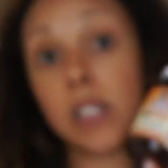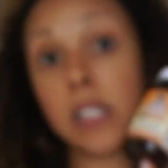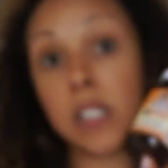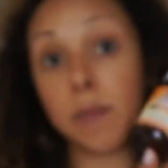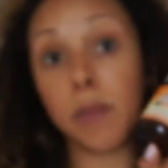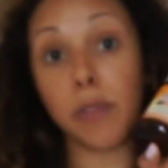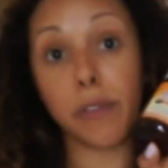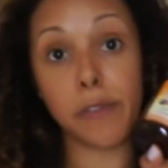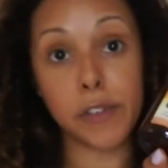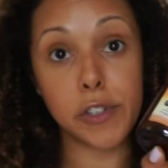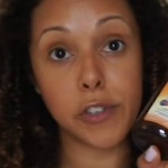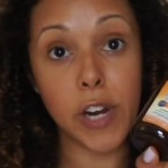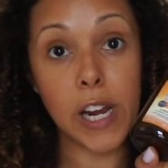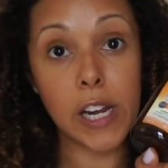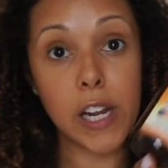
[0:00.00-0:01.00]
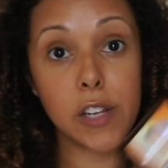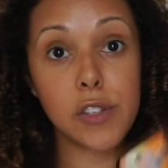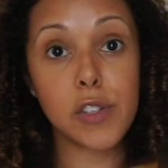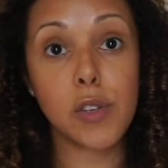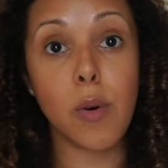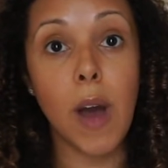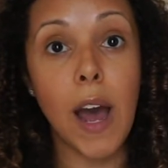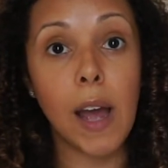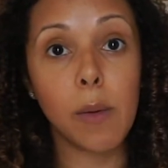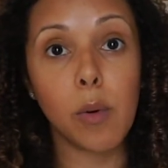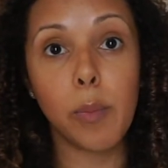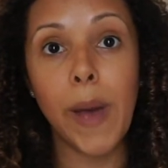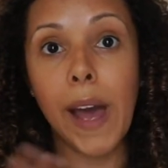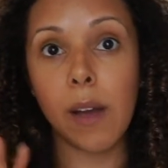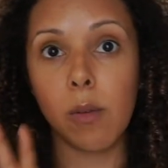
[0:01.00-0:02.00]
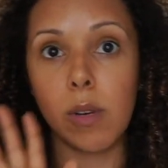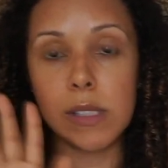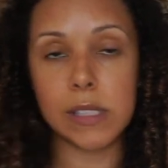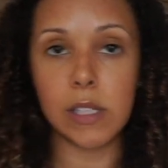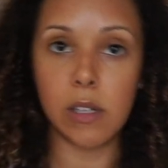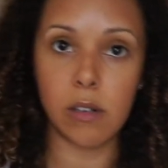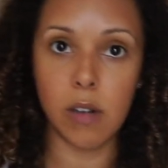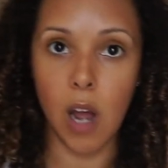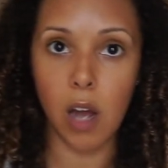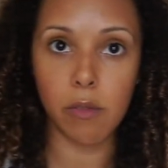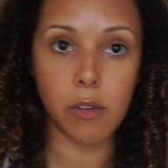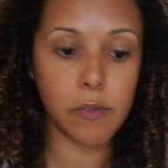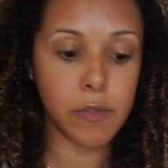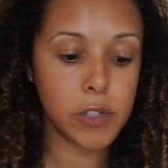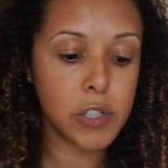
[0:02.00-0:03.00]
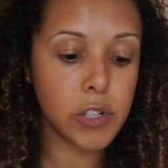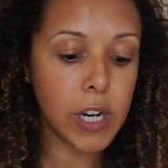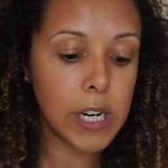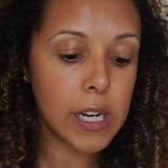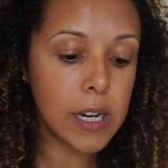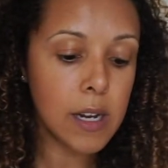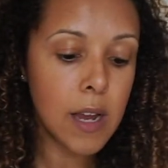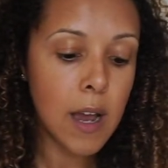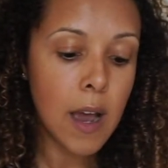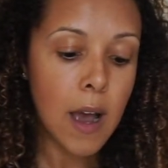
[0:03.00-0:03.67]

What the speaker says: need to be refrigerated. So I will pack ones that are non-refrigerated